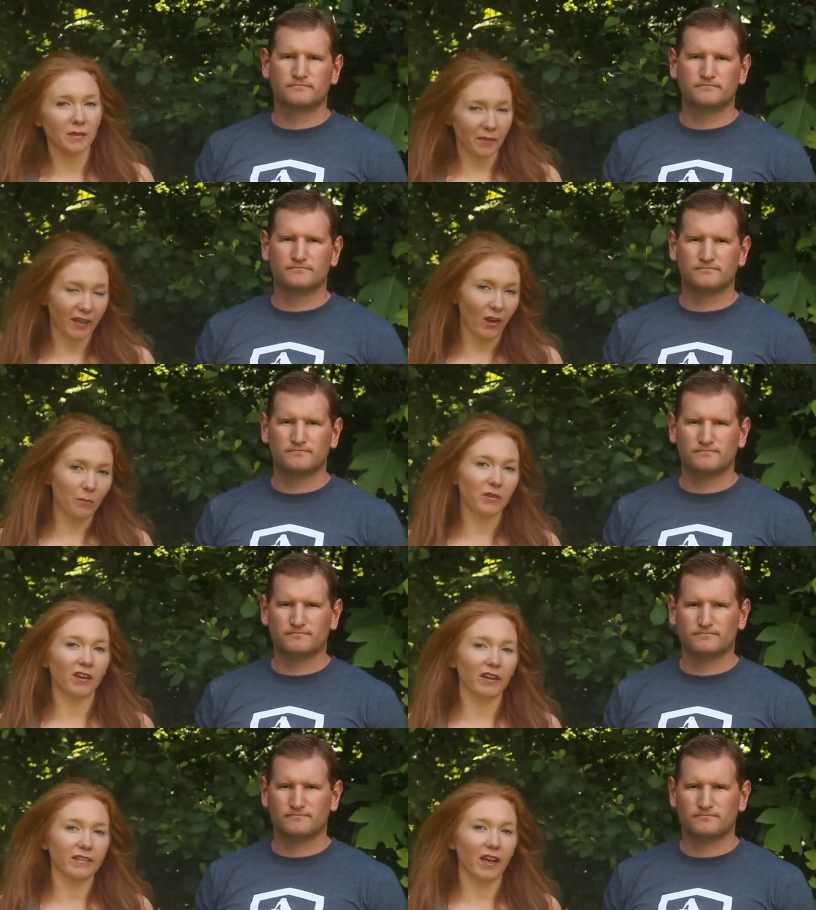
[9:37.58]
Speaker 1: that might help you
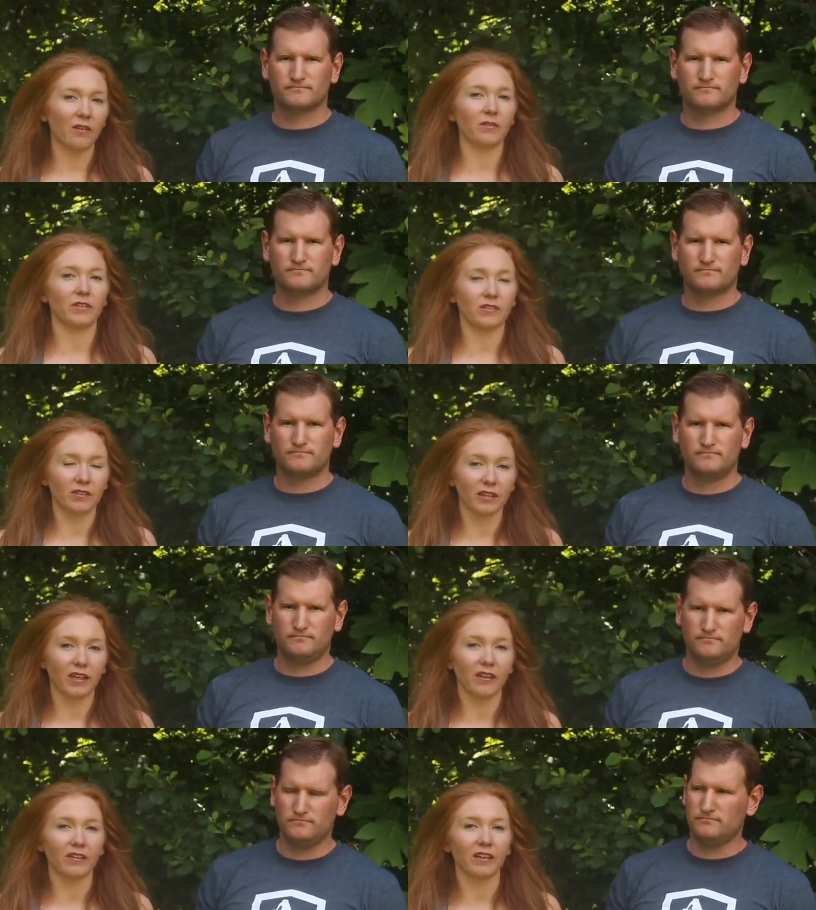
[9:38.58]
guys out when you start
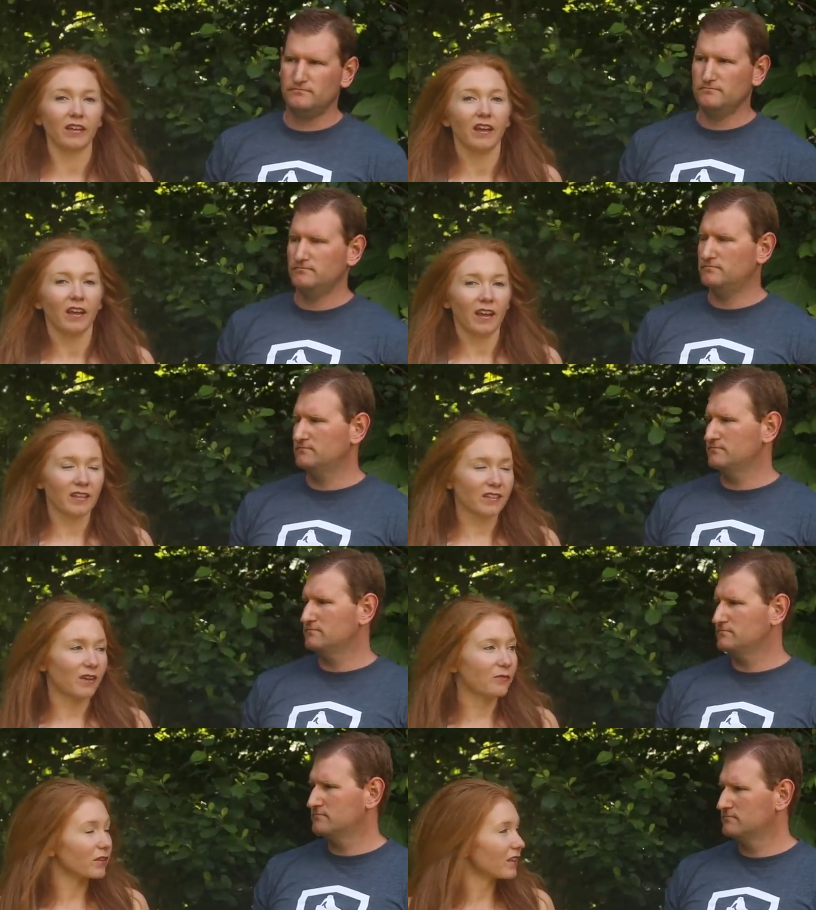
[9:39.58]
carrying is
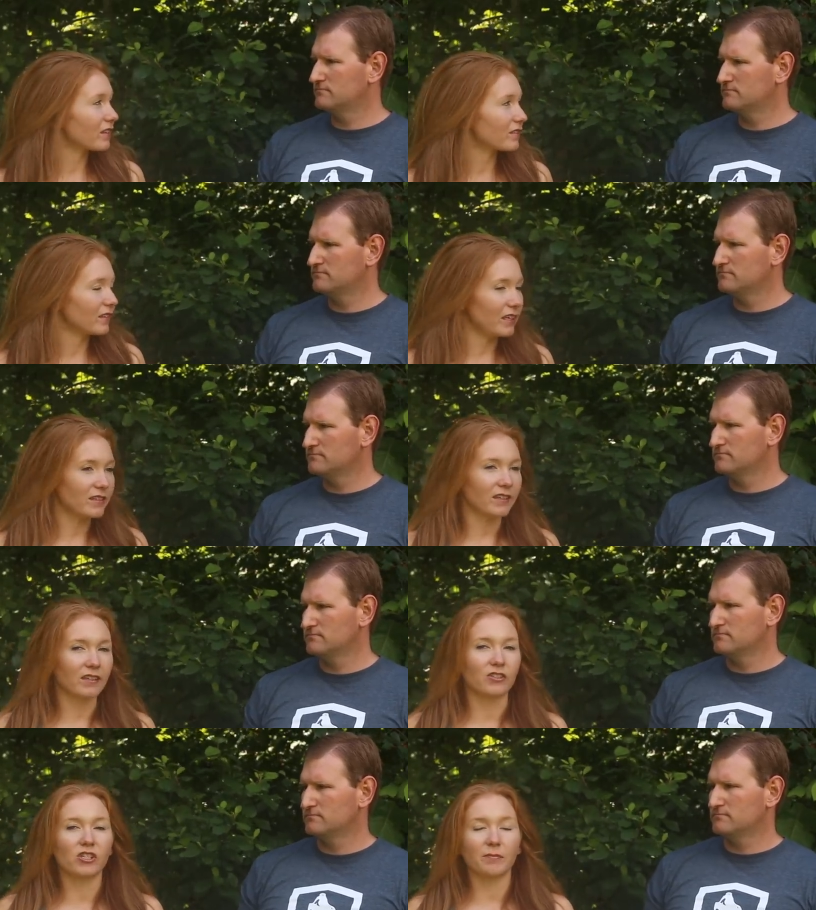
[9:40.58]
a really easy
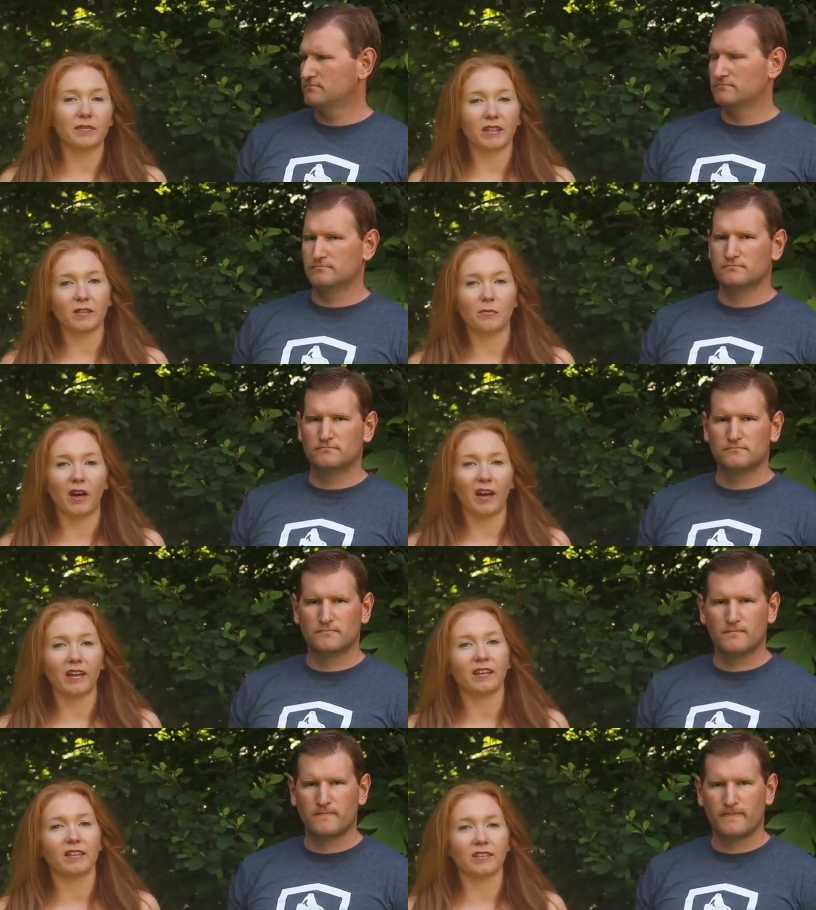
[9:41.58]
and cheap thing to
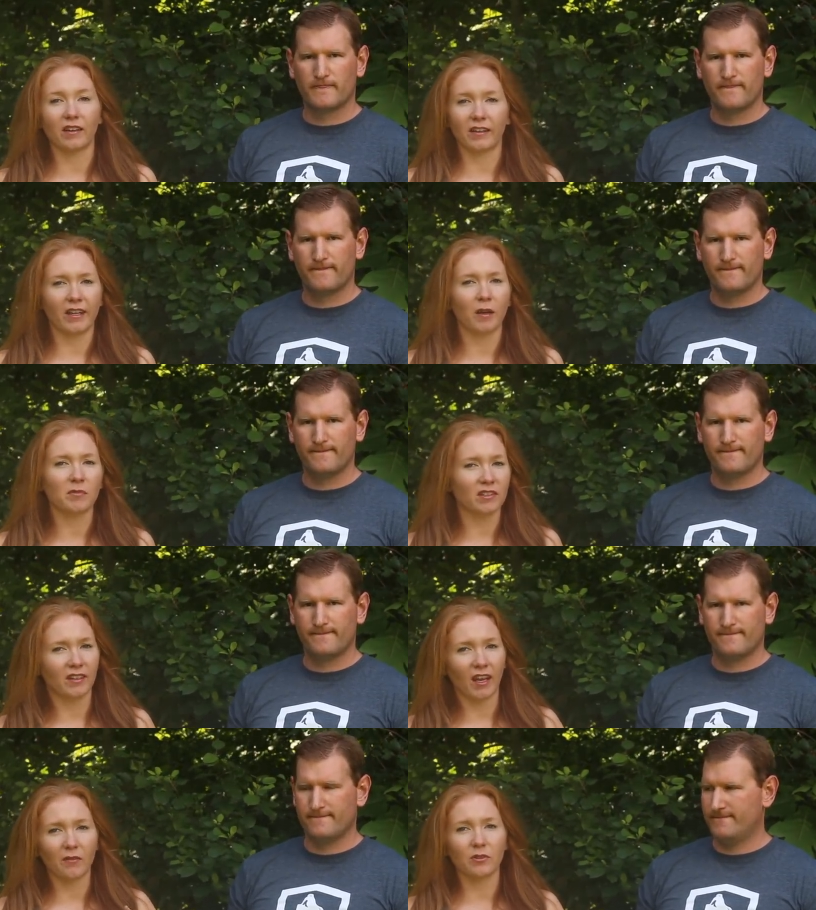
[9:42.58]
buy is on Amazon.
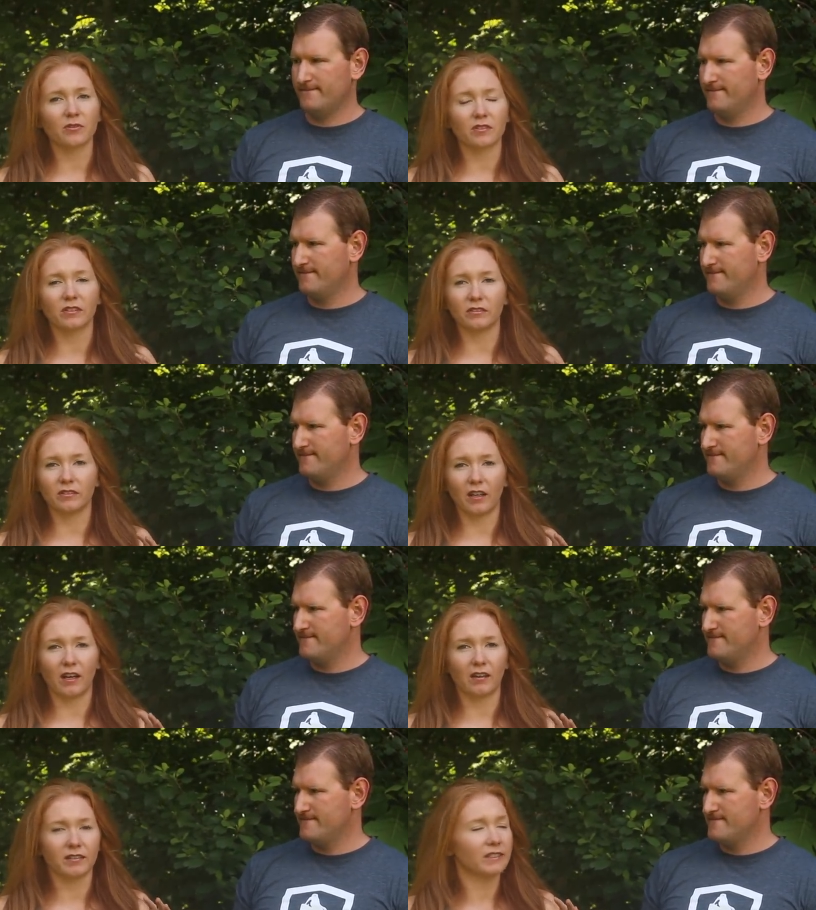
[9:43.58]
They have those little
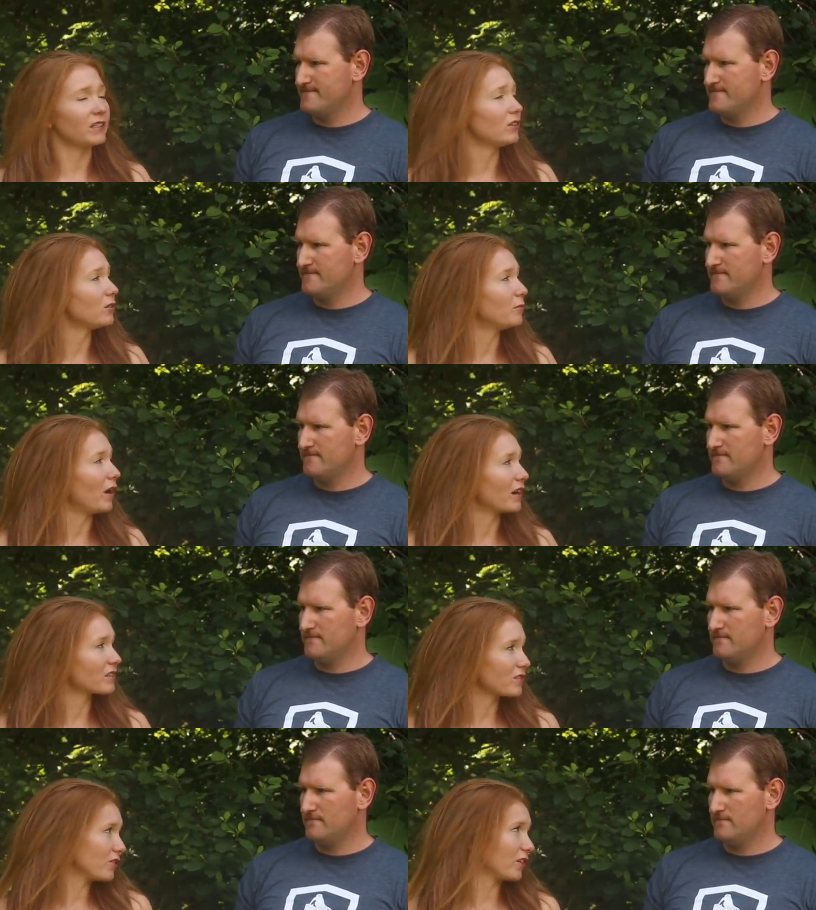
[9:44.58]
uh, steel
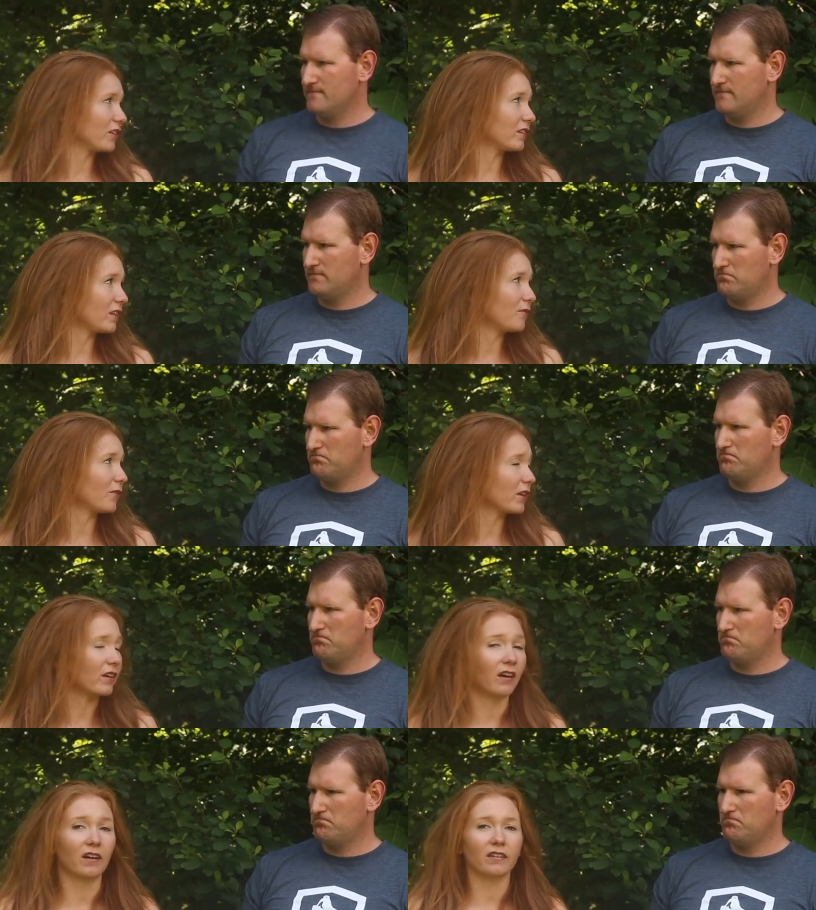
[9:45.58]
boxes you can keep for your
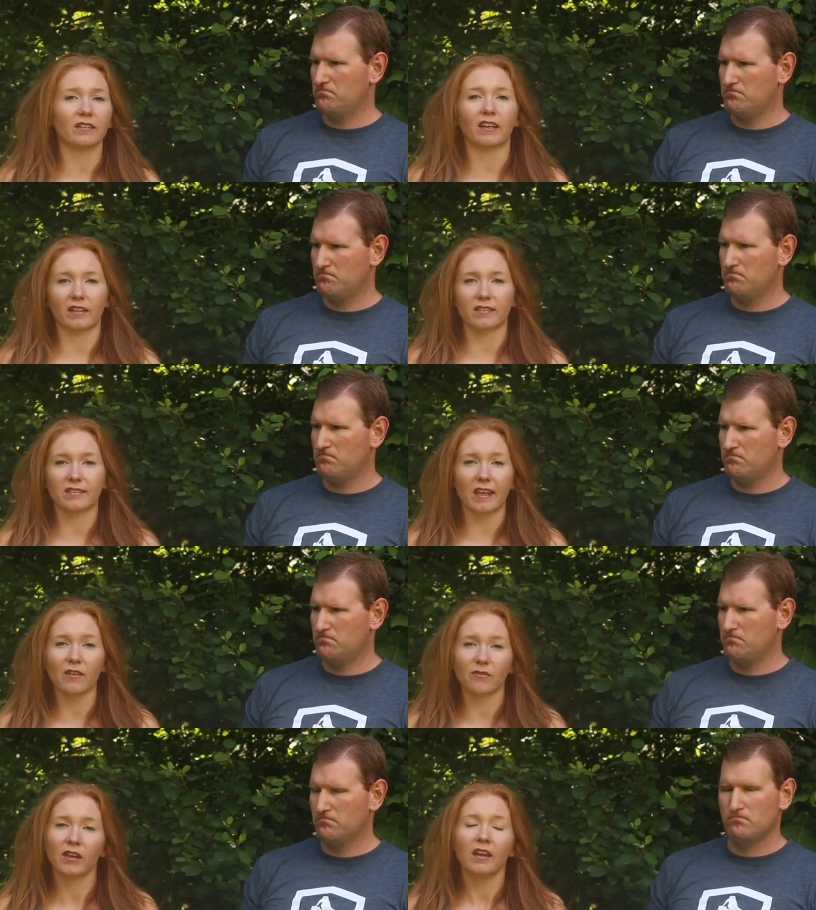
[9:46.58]
car. They're like a
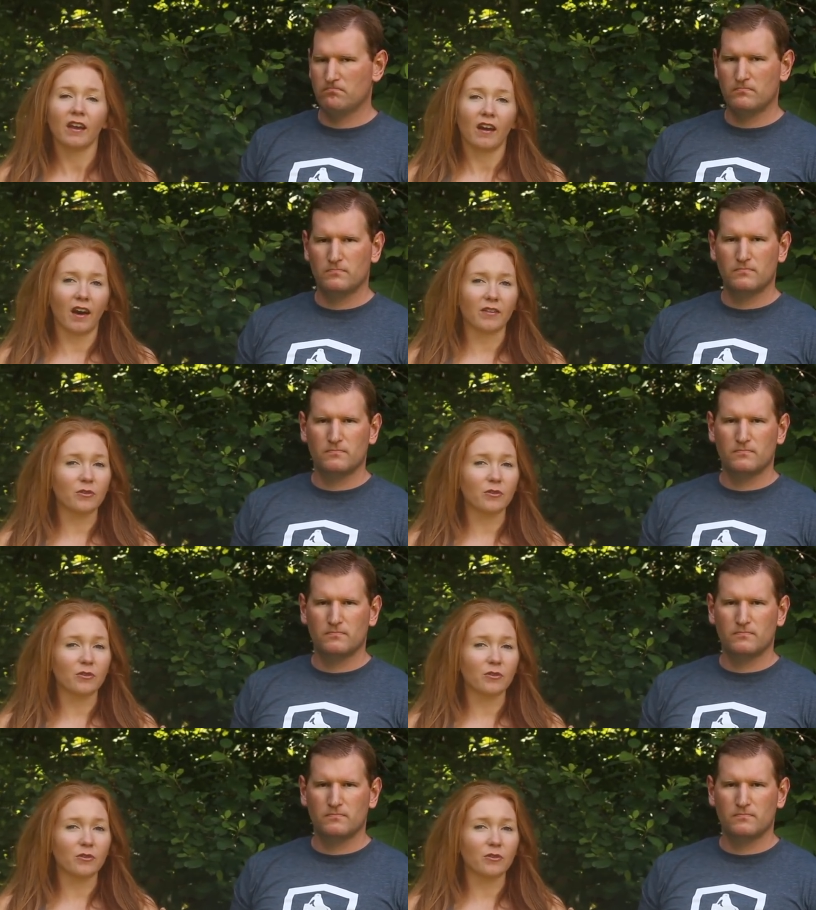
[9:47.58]
safe uh,